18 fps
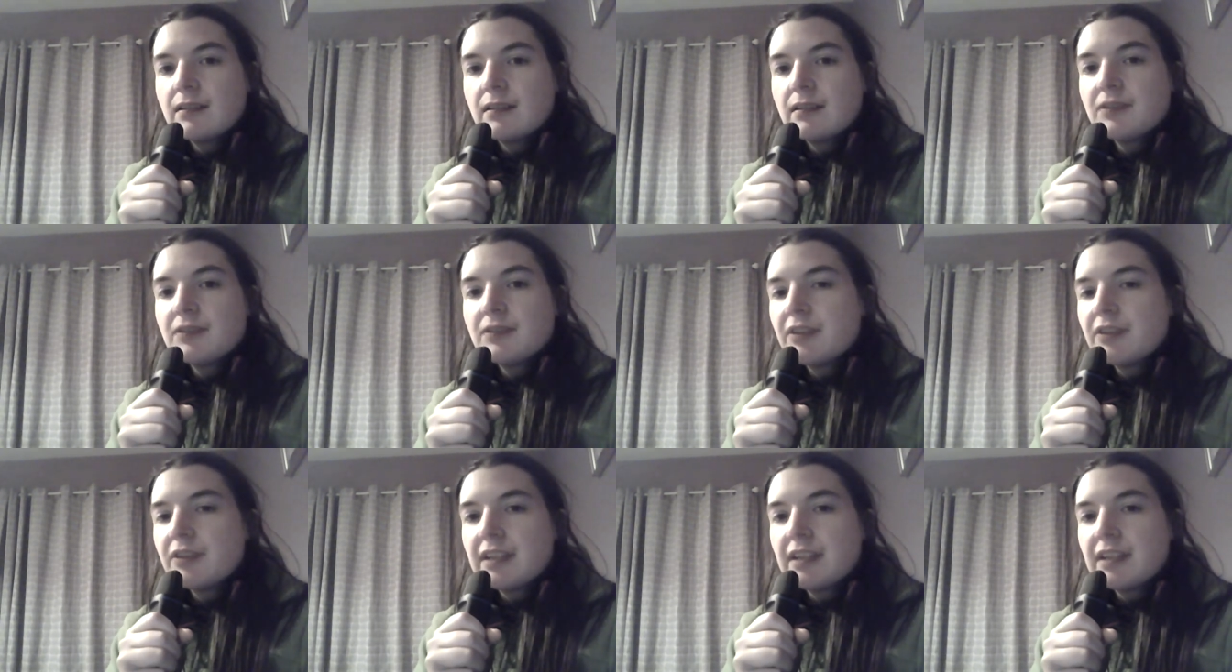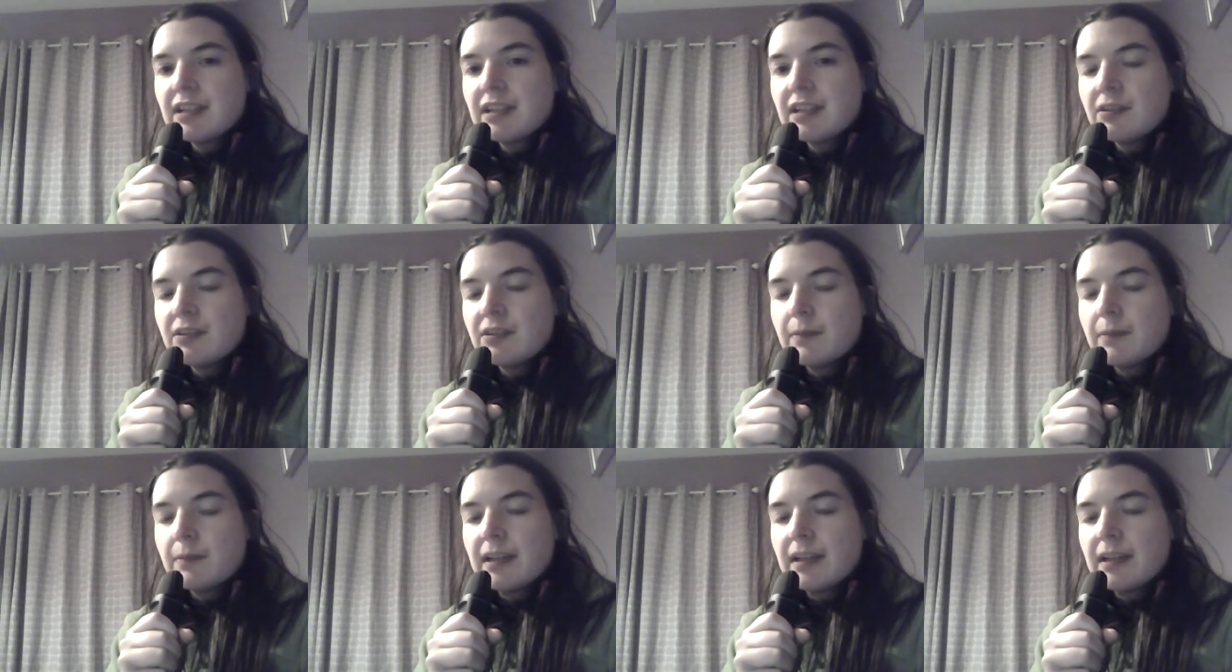There's nothing you can do
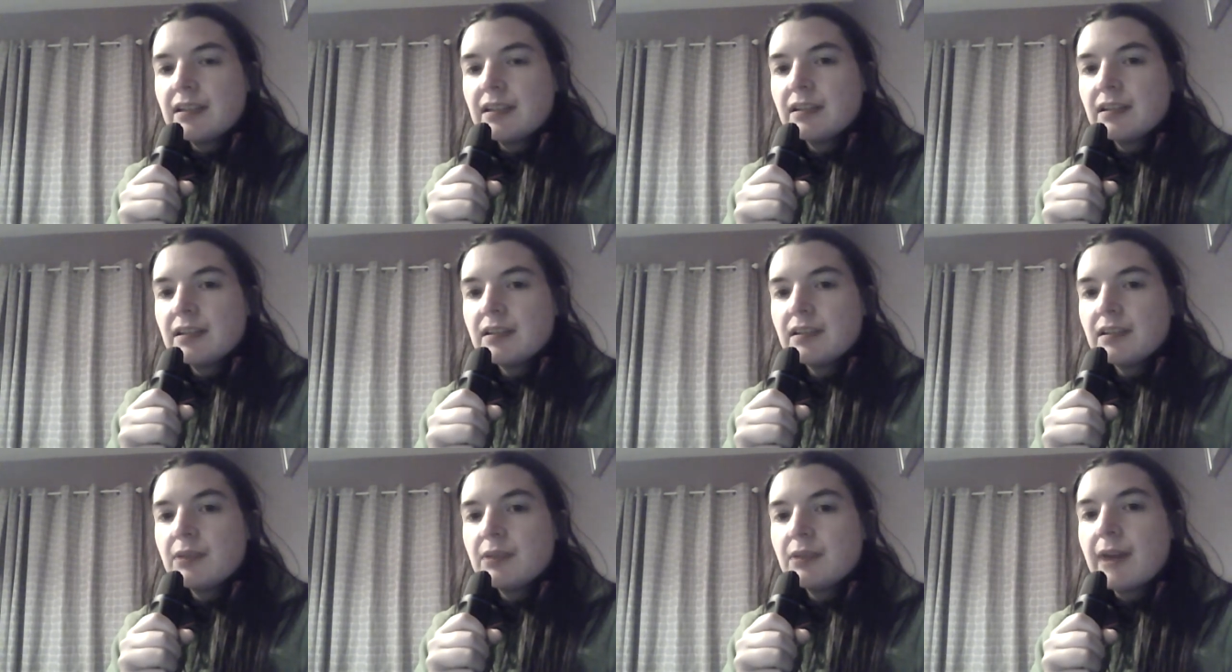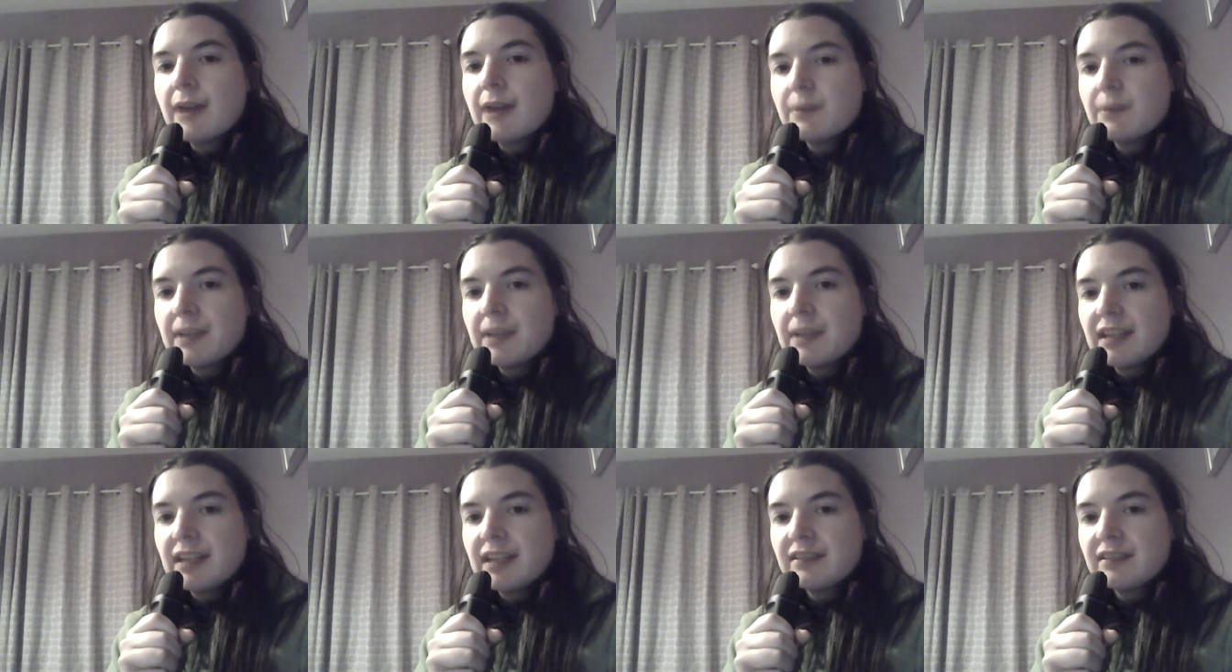about it. You have your
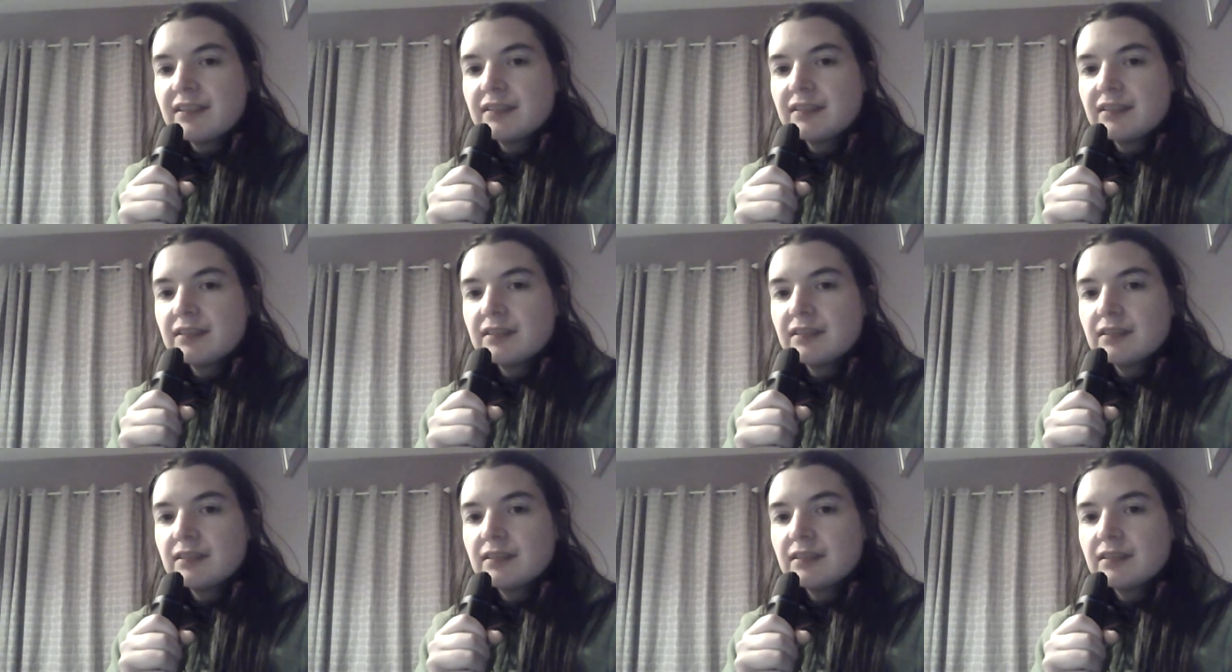place.